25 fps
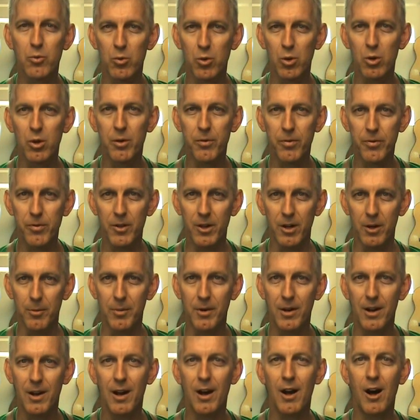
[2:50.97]
rule of
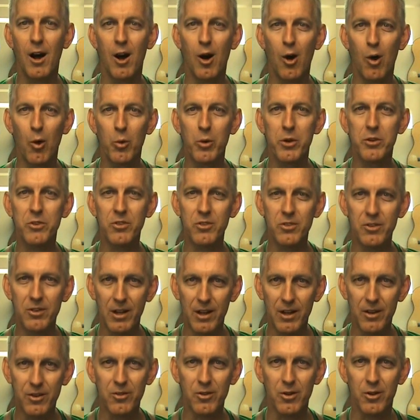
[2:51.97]
thumb. Always
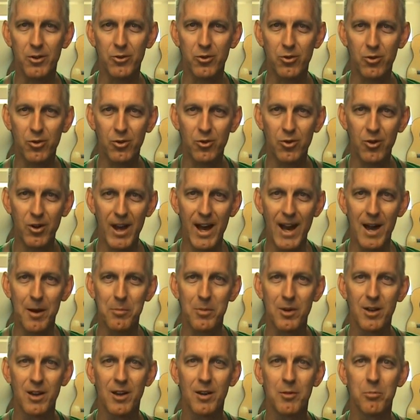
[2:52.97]
test on
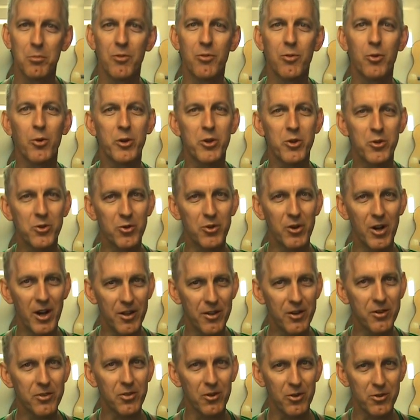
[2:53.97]
scrap before you try
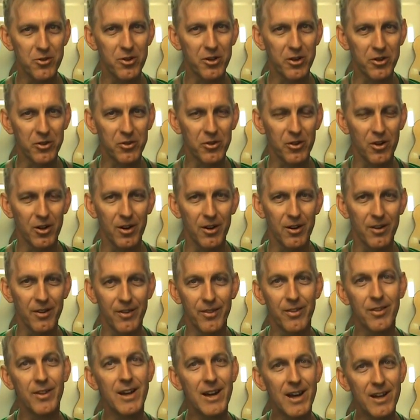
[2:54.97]
this on your guitar.
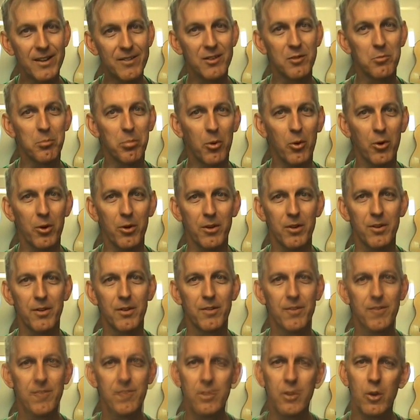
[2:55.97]
That's important.
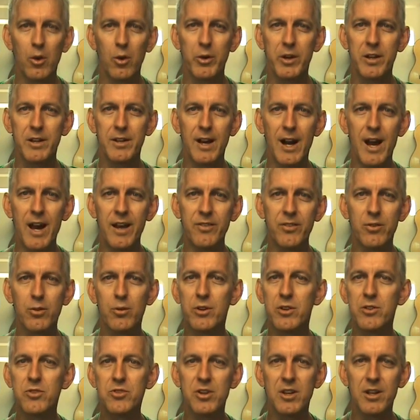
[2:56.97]
So,
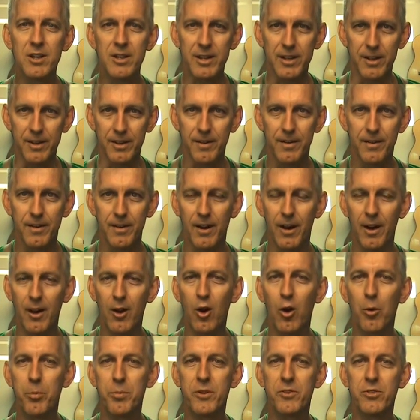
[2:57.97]
Ignacio in Chile, I
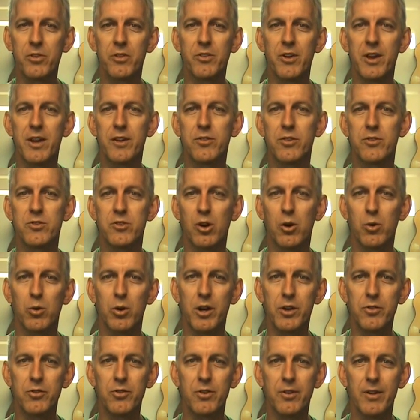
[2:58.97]
hope this has answered your
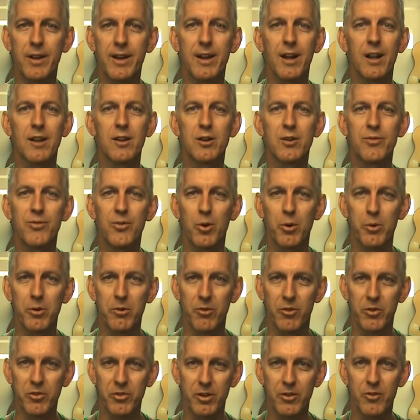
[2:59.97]
question, and I look forward
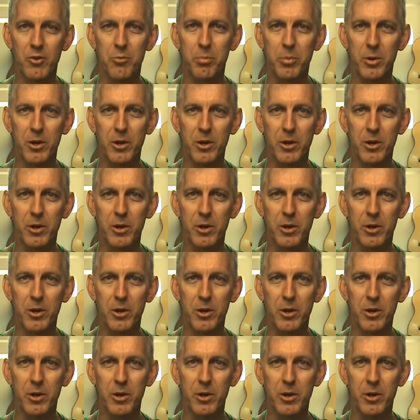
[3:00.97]
to receiving